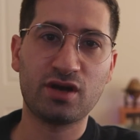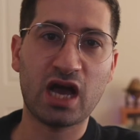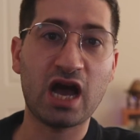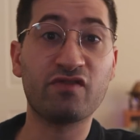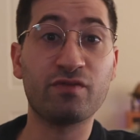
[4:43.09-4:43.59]

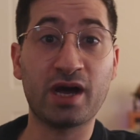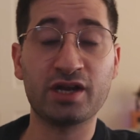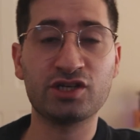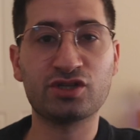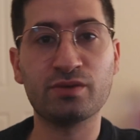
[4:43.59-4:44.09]
how have I
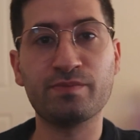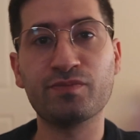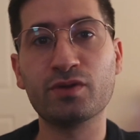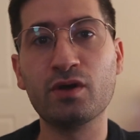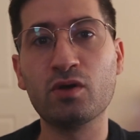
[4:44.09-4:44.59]
managed them,
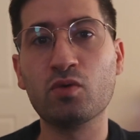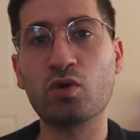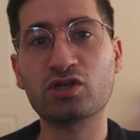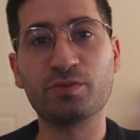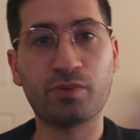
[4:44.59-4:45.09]

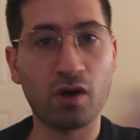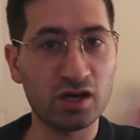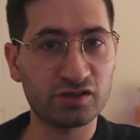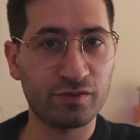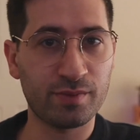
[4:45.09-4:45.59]
what
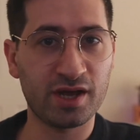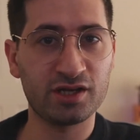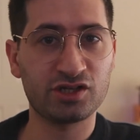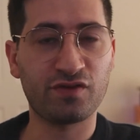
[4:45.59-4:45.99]
suppliers have I managed.